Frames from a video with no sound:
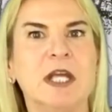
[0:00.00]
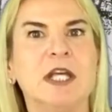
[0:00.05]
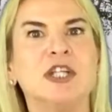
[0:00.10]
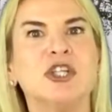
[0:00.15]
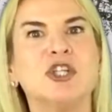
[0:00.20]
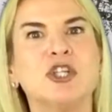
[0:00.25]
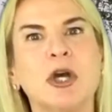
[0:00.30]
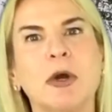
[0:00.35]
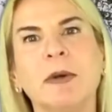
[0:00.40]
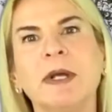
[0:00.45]

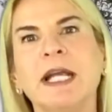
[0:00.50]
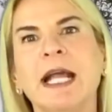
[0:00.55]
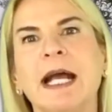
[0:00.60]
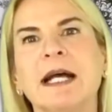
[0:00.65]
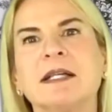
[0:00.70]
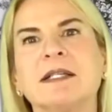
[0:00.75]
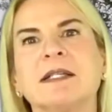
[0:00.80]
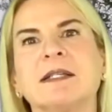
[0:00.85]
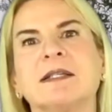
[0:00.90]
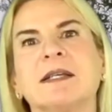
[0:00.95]
Showing
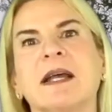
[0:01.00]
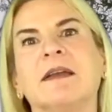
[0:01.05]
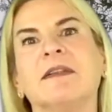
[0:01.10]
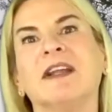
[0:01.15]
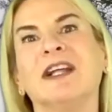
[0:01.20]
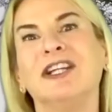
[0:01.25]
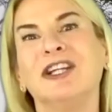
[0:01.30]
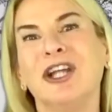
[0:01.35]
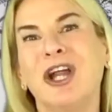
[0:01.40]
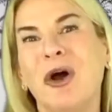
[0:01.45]
houses at
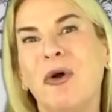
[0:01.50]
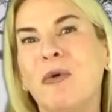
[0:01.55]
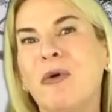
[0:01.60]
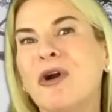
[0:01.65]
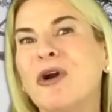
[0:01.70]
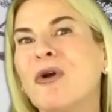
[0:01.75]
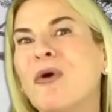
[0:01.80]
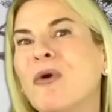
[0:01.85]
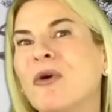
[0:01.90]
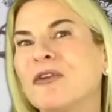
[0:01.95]
the
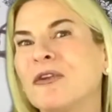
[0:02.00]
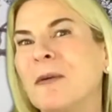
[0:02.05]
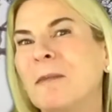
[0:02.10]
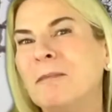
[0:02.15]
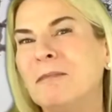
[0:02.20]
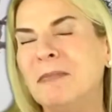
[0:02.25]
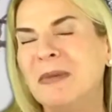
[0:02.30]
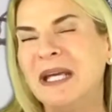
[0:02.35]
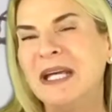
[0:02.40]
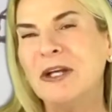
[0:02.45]
lower or the
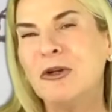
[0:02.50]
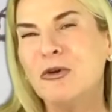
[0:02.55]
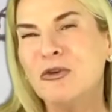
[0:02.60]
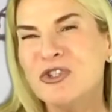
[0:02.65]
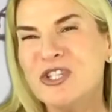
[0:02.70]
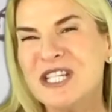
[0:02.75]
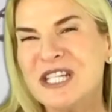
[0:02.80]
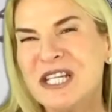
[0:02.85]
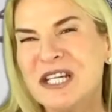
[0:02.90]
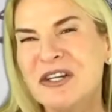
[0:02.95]
middle
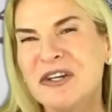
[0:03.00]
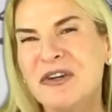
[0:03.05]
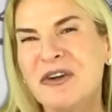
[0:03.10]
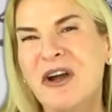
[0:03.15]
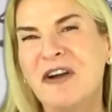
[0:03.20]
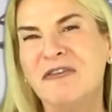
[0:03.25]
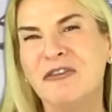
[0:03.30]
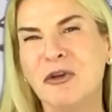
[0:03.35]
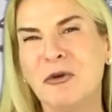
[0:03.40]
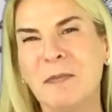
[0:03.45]
tier
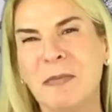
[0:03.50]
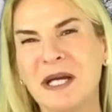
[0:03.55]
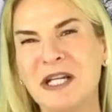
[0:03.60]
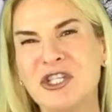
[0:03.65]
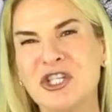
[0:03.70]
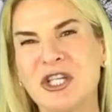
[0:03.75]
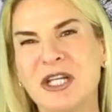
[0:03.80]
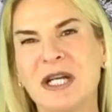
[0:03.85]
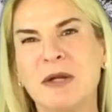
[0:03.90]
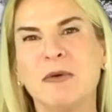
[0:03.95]
of your
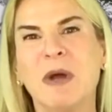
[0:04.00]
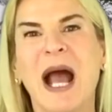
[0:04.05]
budget